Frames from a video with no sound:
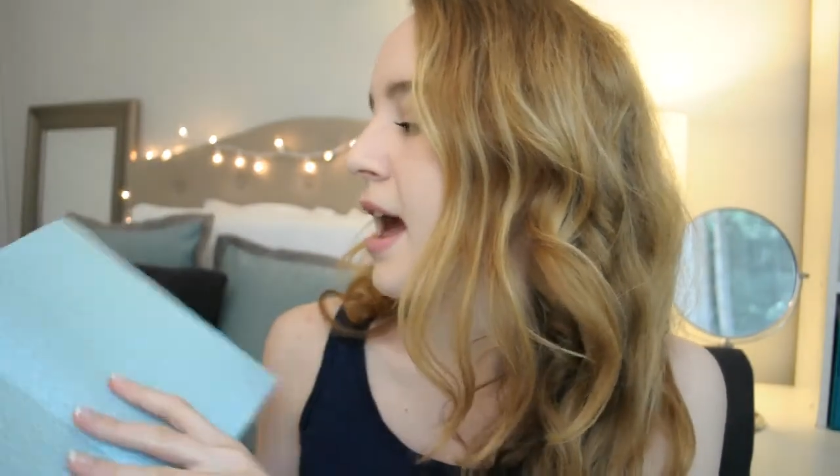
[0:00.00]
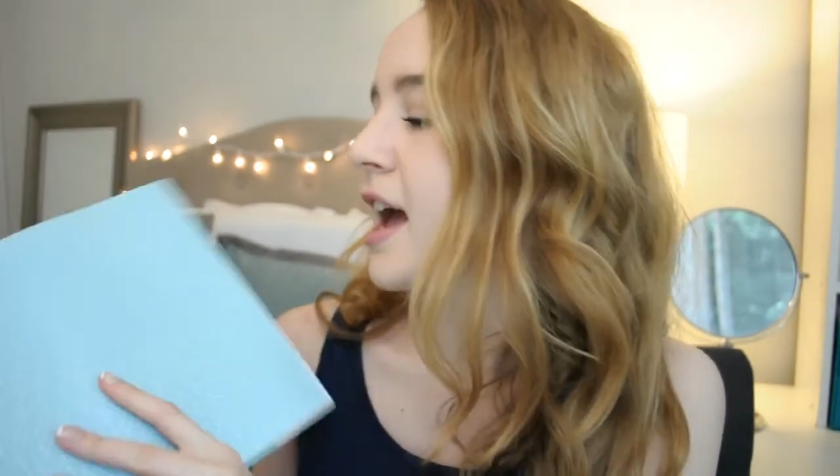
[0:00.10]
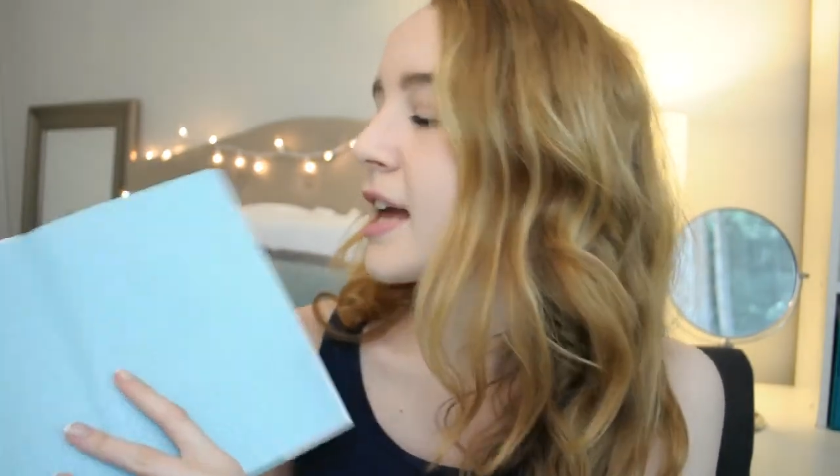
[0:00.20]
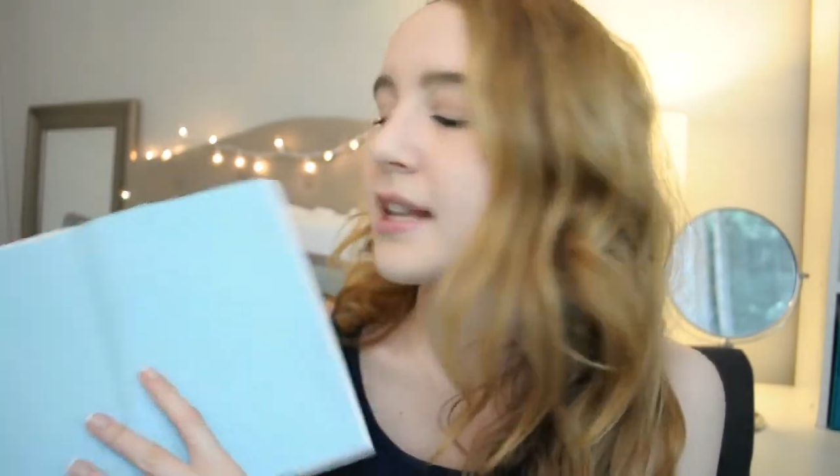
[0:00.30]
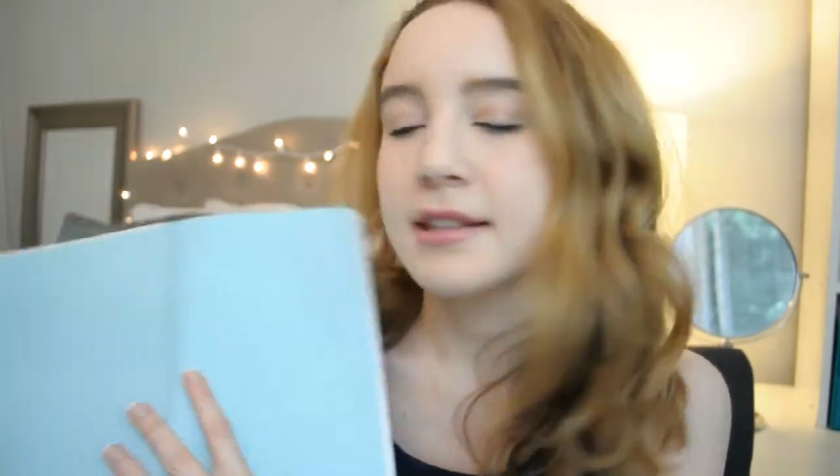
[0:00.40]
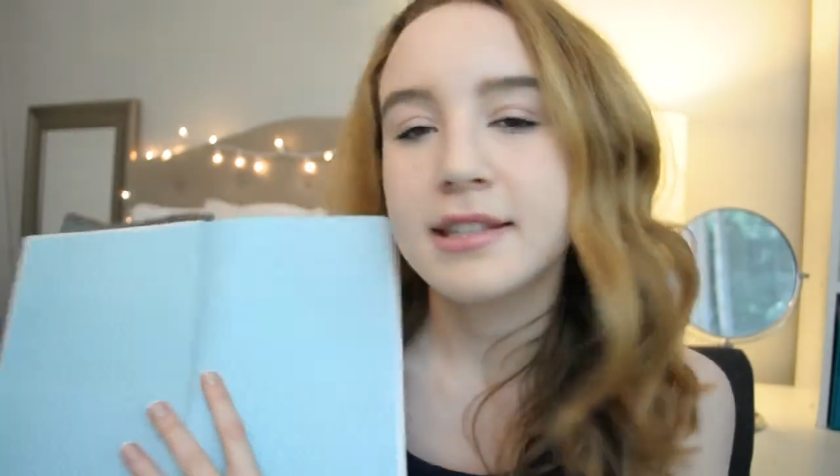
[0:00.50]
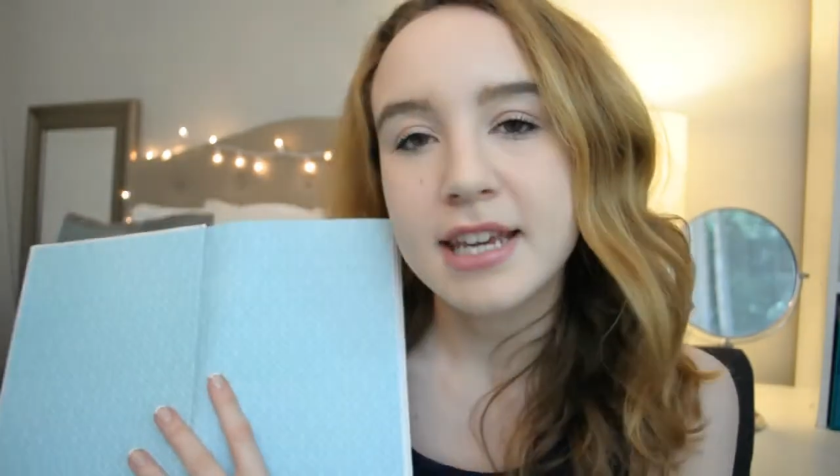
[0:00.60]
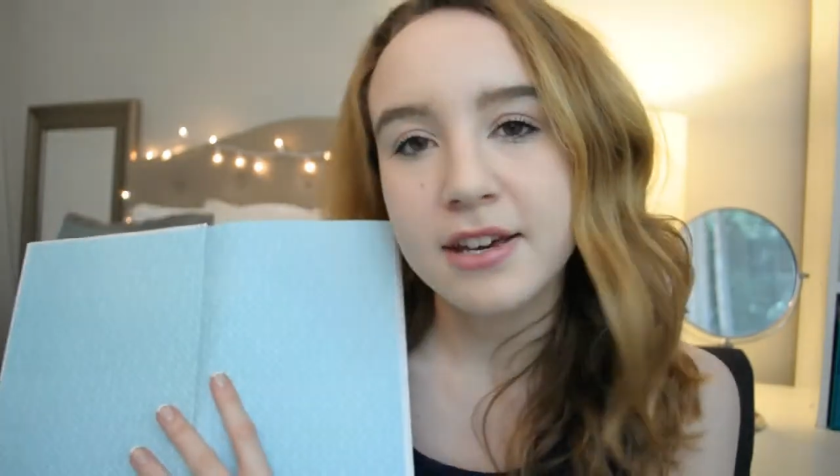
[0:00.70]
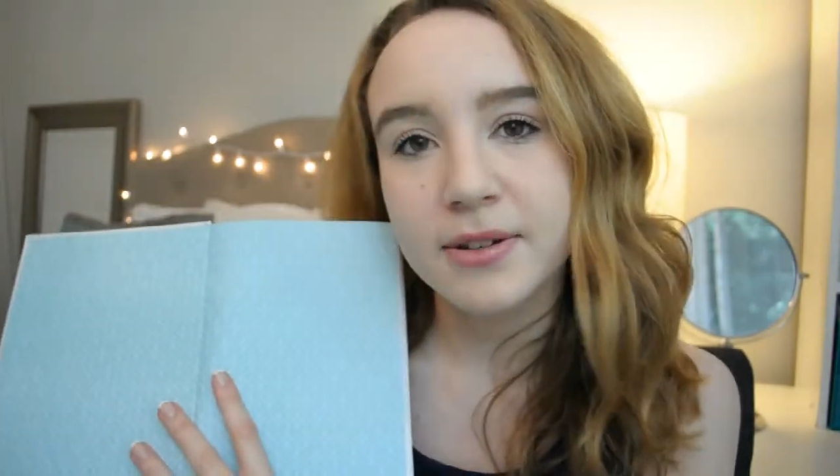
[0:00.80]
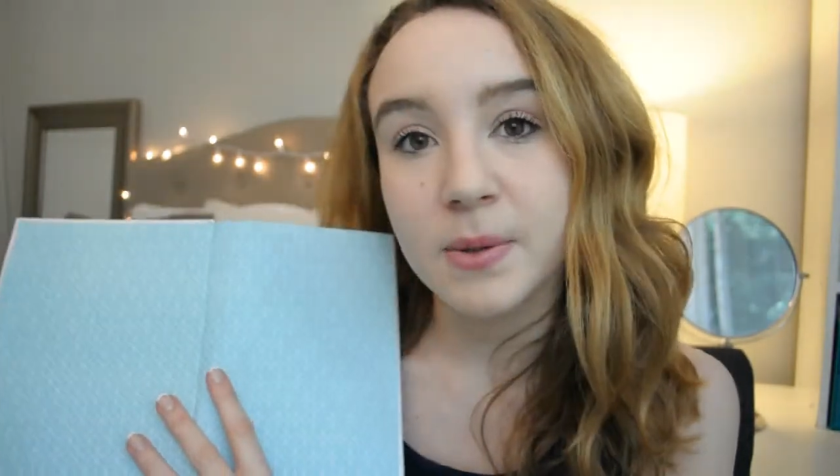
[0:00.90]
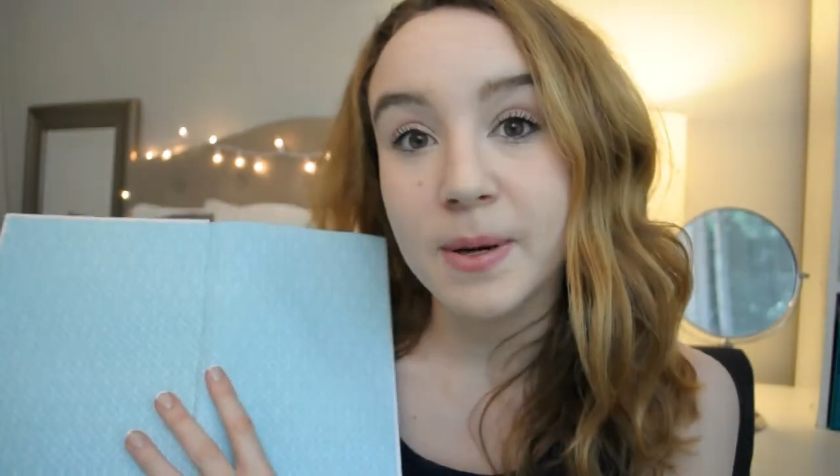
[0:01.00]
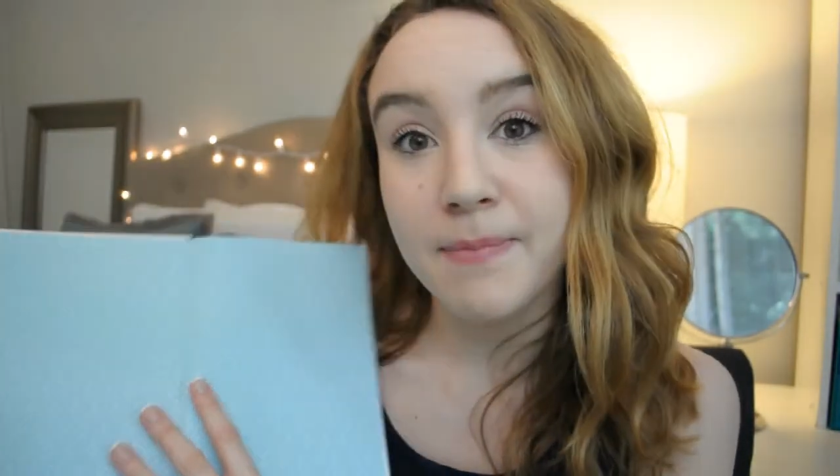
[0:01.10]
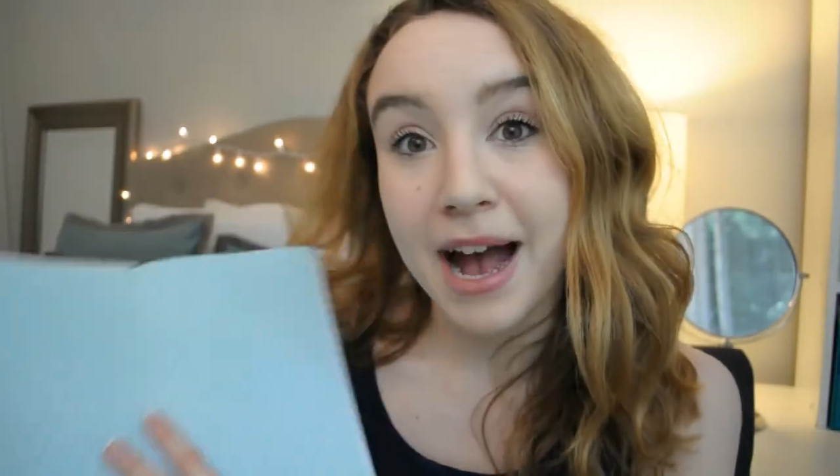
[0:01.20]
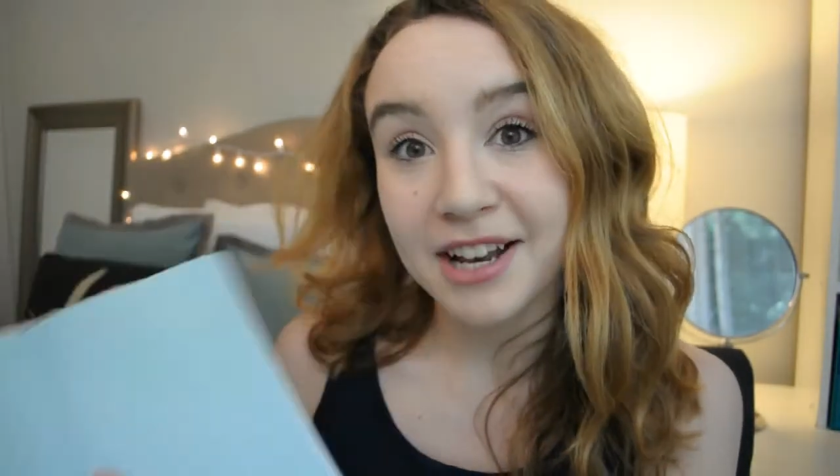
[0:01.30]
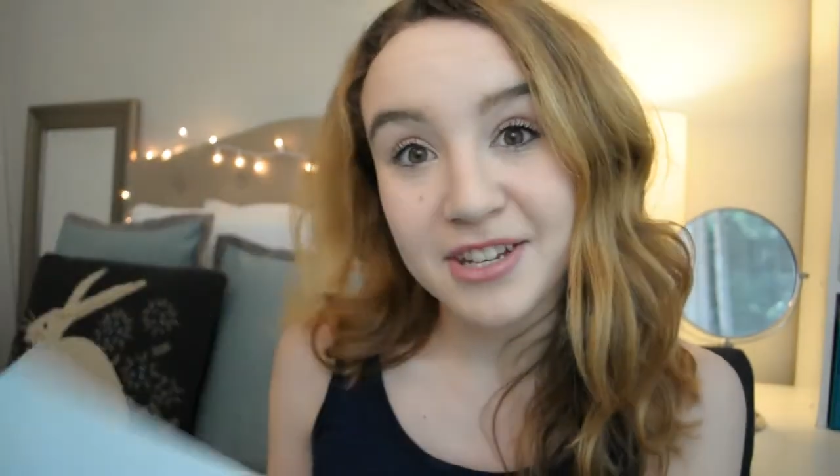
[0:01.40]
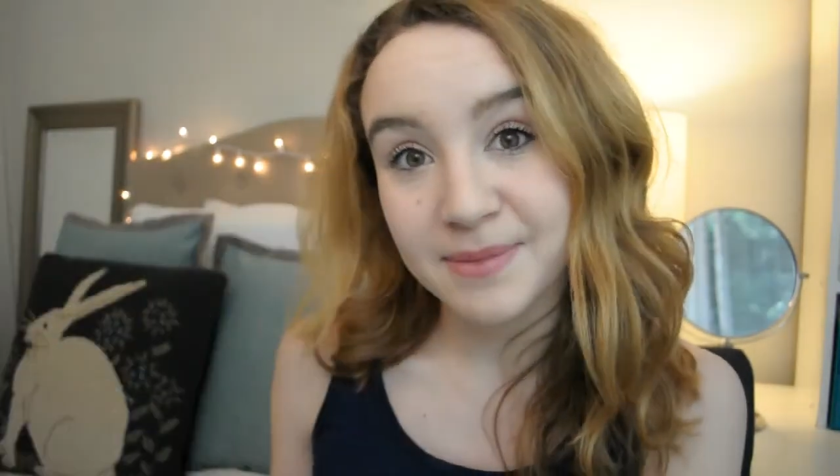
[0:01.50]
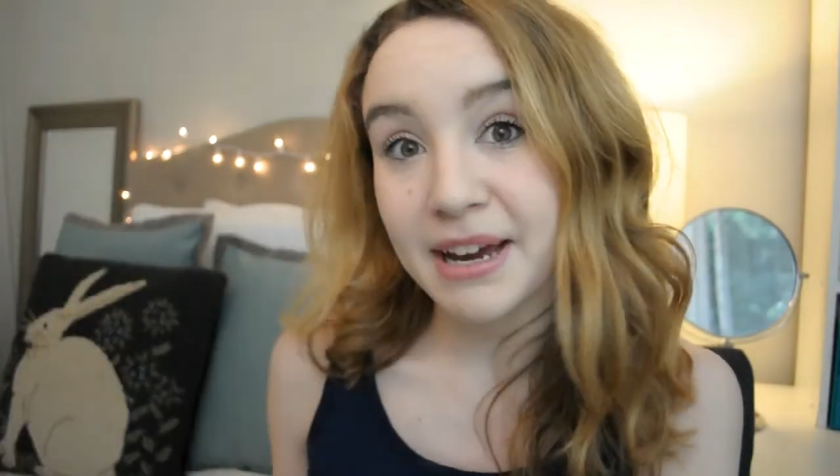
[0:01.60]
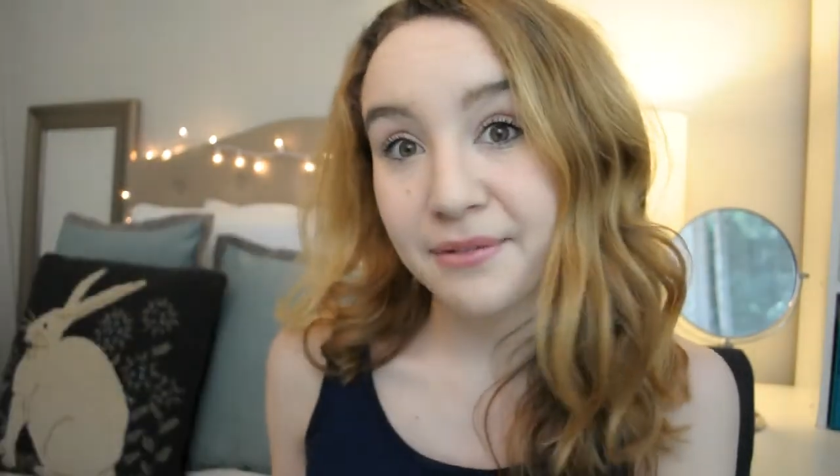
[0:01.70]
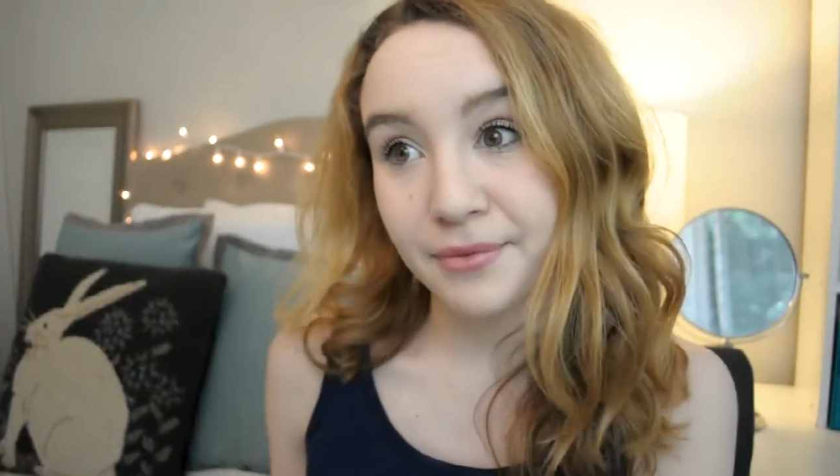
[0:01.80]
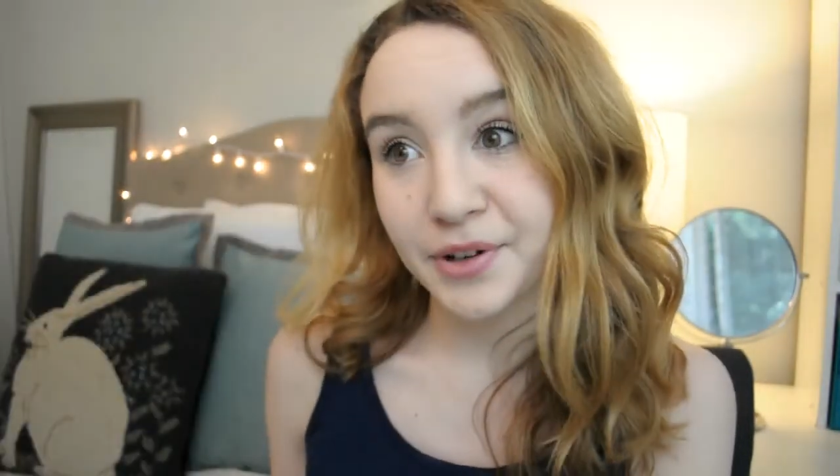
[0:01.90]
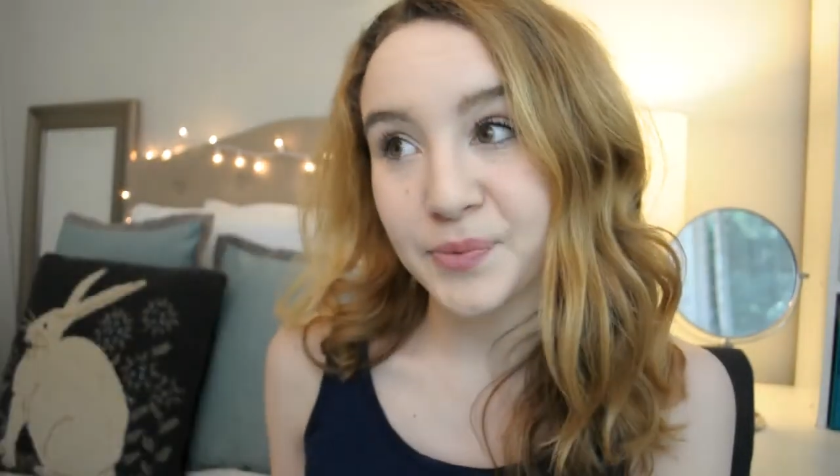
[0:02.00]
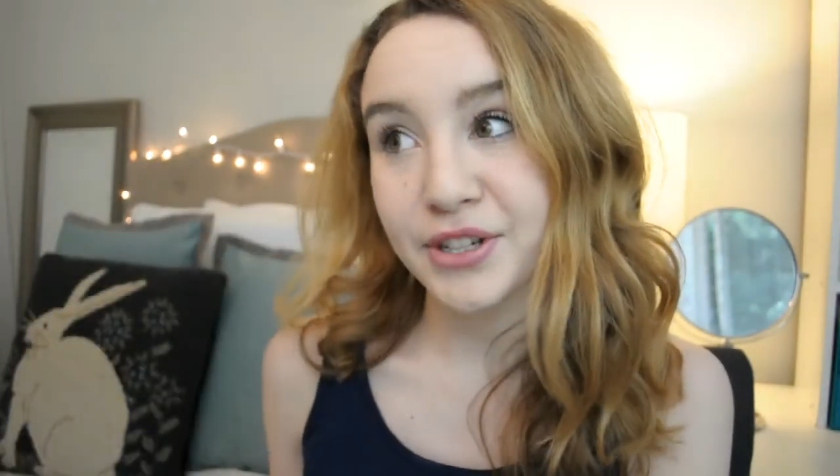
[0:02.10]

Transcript: it's teal, so it matches my room,